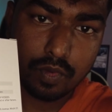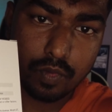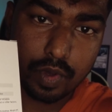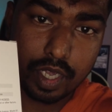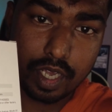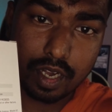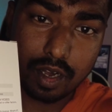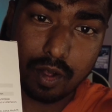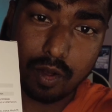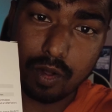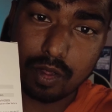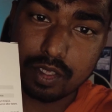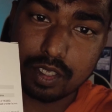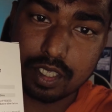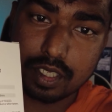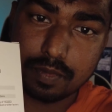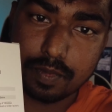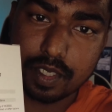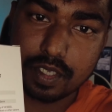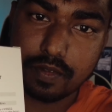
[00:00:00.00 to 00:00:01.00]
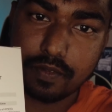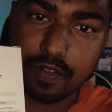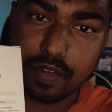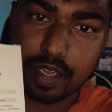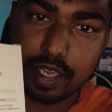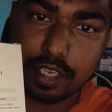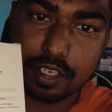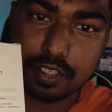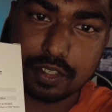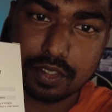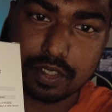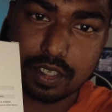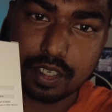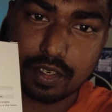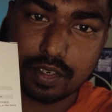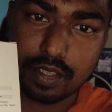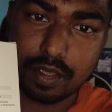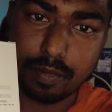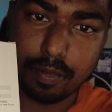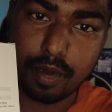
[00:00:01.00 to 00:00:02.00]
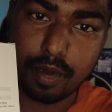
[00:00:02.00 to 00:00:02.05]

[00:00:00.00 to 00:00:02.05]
We got all these specifications here in the